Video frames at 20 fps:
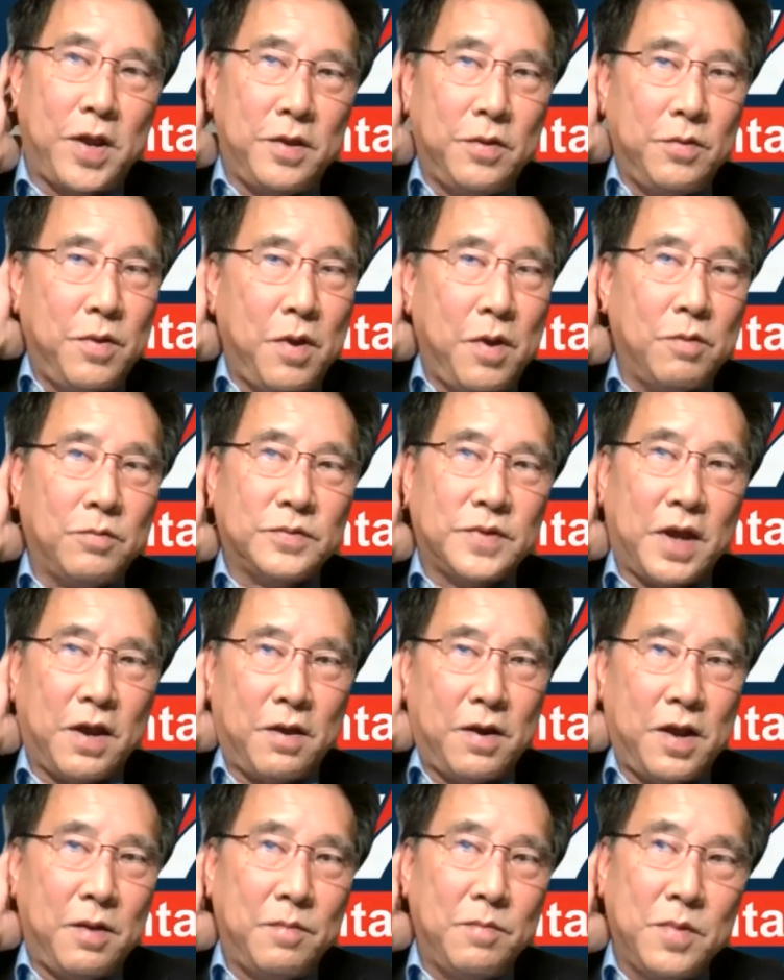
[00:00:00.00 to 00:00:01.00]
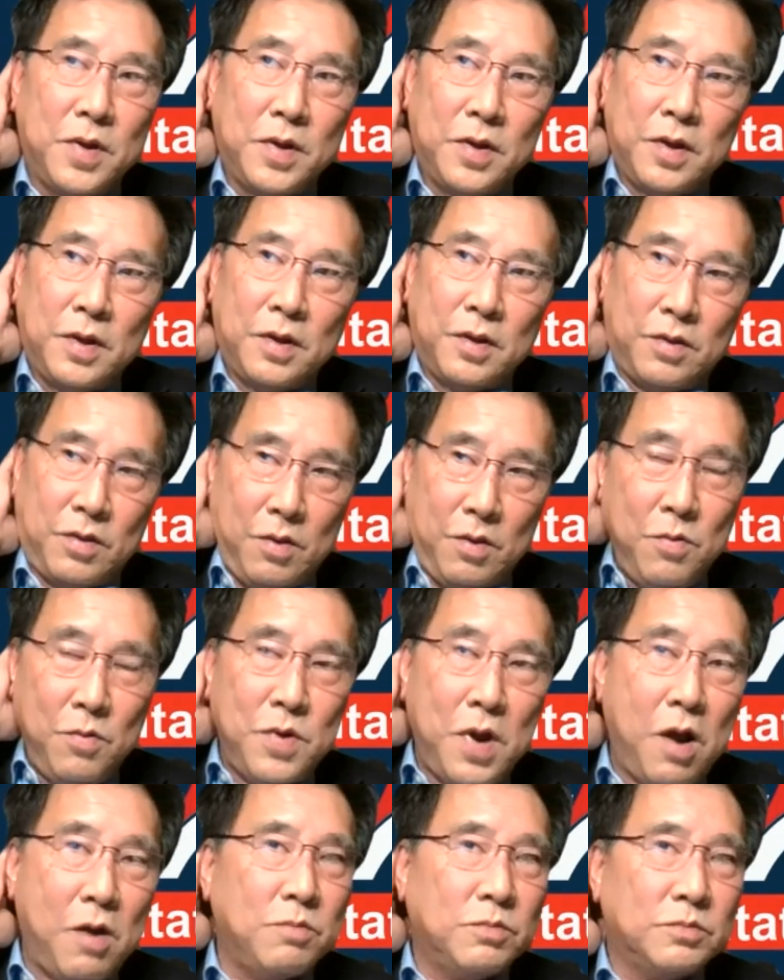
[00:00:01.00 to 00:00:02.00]
You don't tell them,
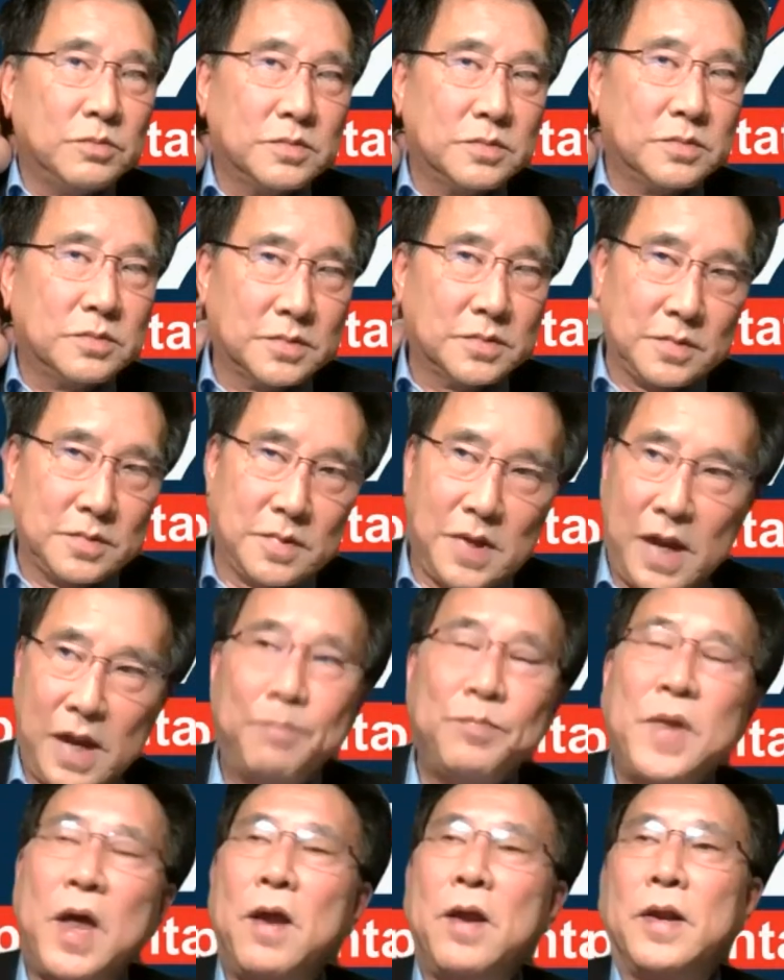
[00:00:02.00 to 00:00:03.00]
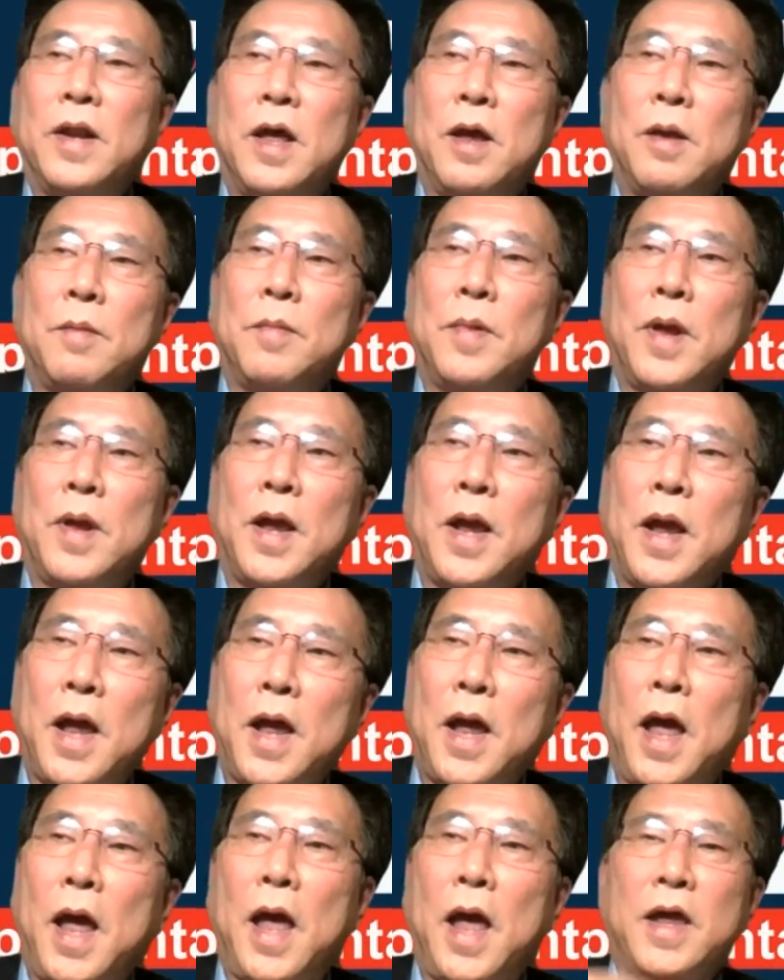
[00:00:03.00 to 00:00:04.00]
you don't keep telling them,
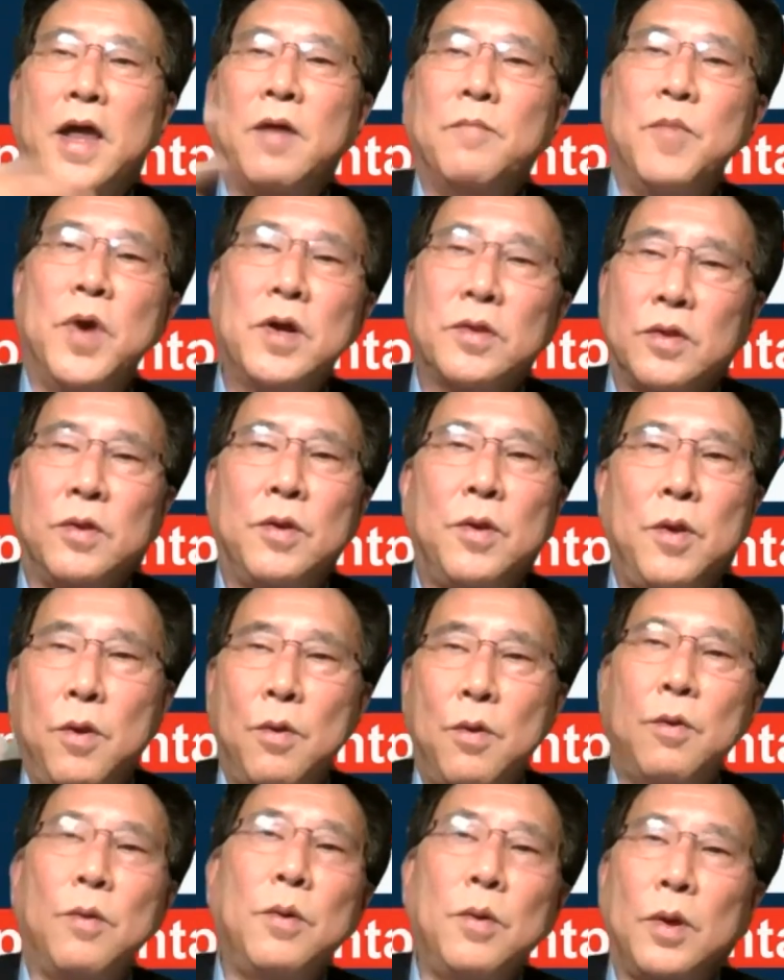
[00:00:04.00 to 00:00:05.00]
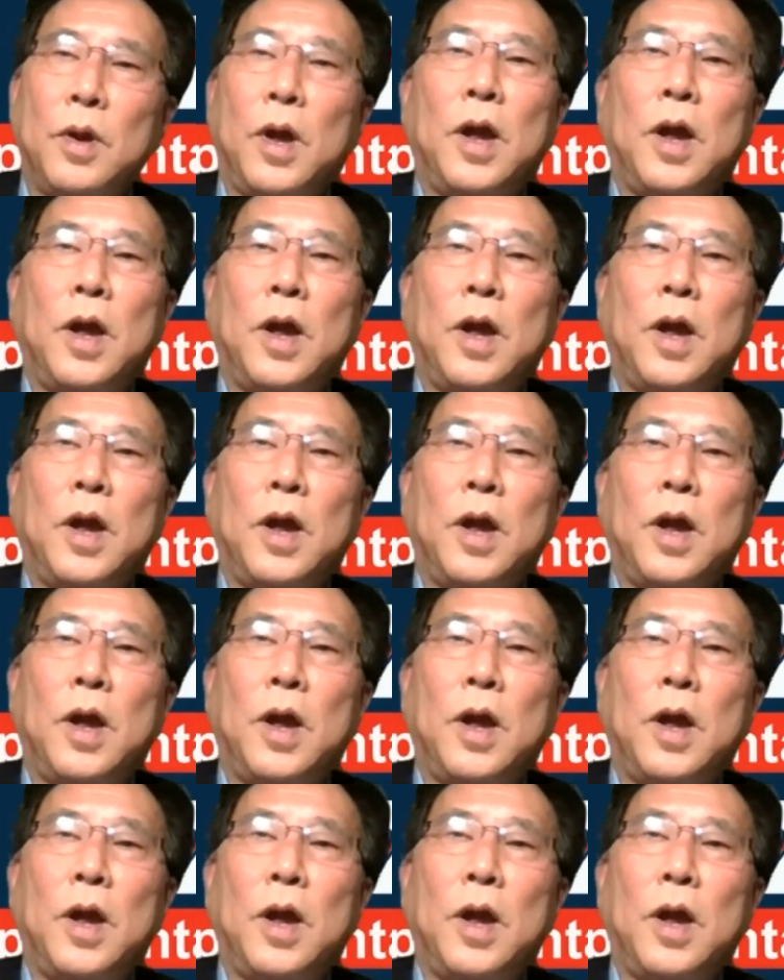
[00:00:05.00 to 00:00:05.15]
I gave birth to you,